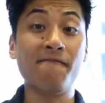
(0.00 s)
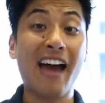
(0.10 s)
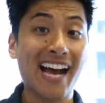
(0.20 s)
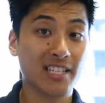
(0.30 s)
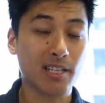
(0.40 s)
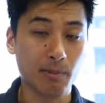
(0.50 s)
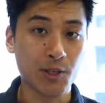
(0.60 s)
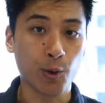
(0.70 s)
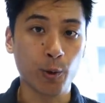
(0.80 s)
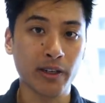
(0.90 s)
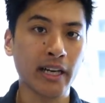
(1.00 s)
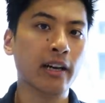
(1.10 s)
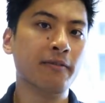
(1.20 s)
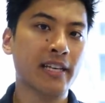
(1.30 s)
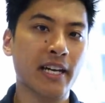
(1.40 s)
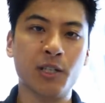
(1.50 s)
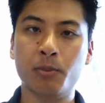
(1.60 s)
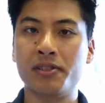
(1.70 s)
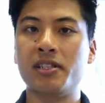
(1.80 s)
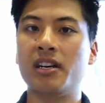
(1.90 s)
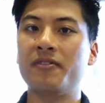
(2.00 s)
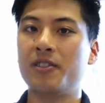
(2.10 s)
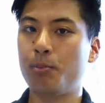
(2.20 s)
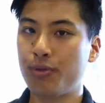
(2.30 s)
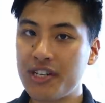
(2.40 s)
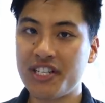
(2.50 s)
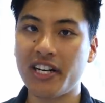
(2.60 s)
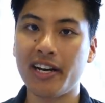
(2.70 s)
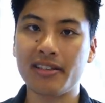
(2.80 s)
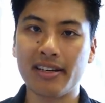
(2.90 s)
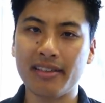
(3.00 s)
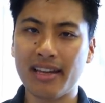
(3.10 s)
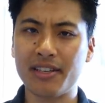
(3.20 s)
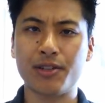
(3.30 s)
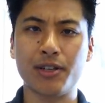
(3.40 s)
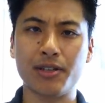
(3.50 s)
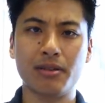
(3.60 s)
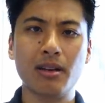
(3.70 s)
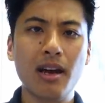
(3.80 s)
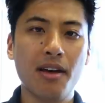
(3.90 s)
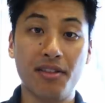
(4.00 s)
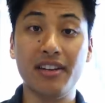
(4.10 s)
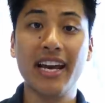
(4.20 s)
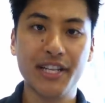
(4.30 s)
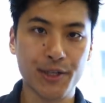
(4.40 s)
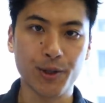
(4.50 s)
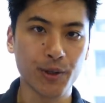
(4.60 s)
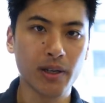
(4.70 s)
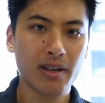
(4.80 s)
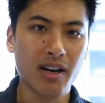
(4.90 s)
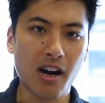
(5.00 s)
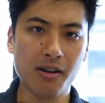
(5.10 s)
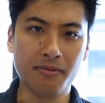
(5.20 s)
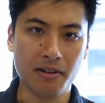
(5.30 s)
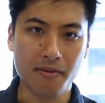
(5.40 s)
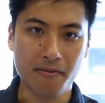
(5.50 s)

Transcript: vast majority of tangible stuff depreciates, and that's just the nature of